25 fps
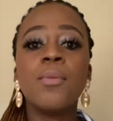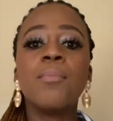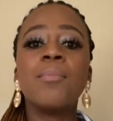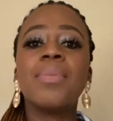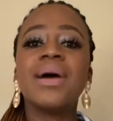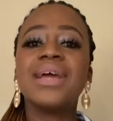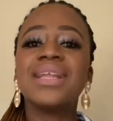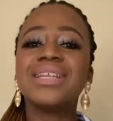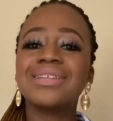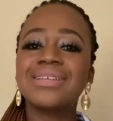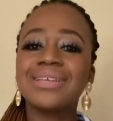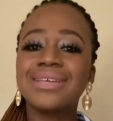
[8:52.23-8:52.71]

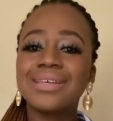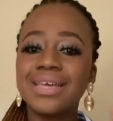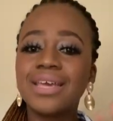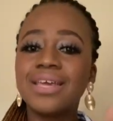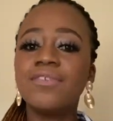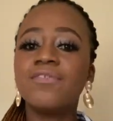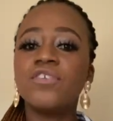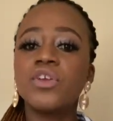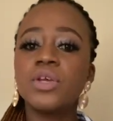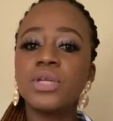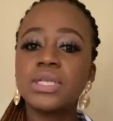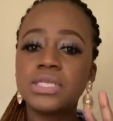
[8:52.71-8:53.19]
but
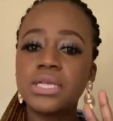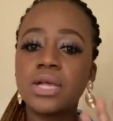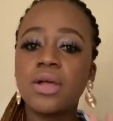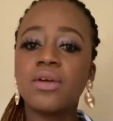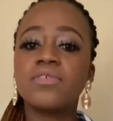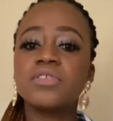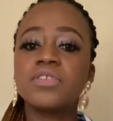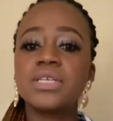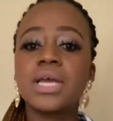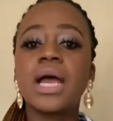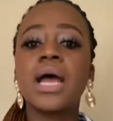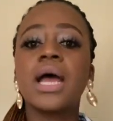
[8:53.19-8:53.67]
give
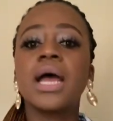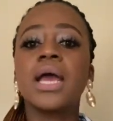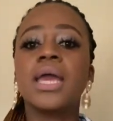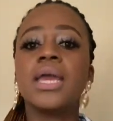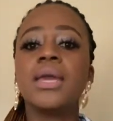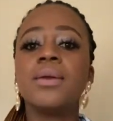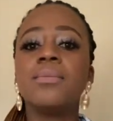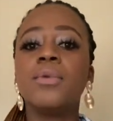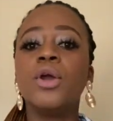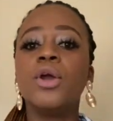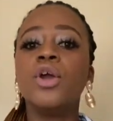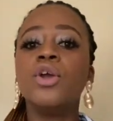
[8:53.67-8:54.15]
yourself
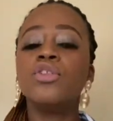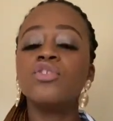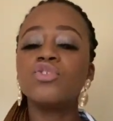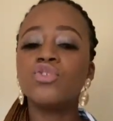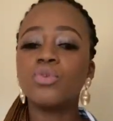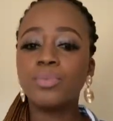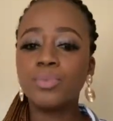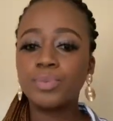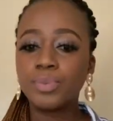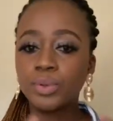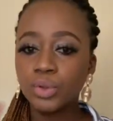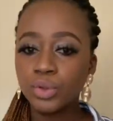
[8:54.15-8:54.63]
time to
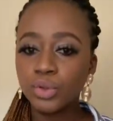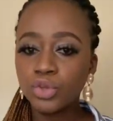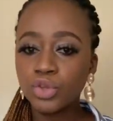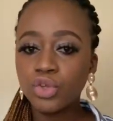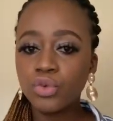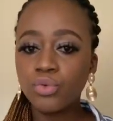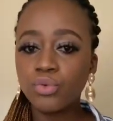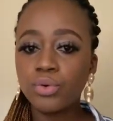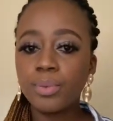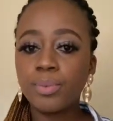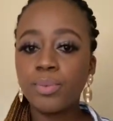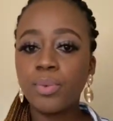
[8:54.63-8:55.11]
build
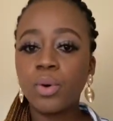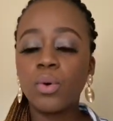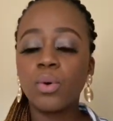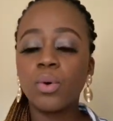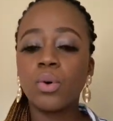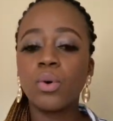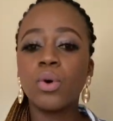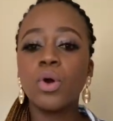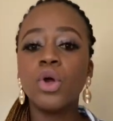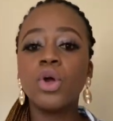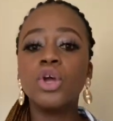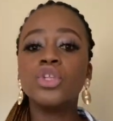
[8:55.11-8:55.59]
the
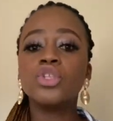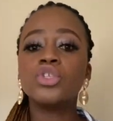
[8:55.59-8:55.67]
rapport,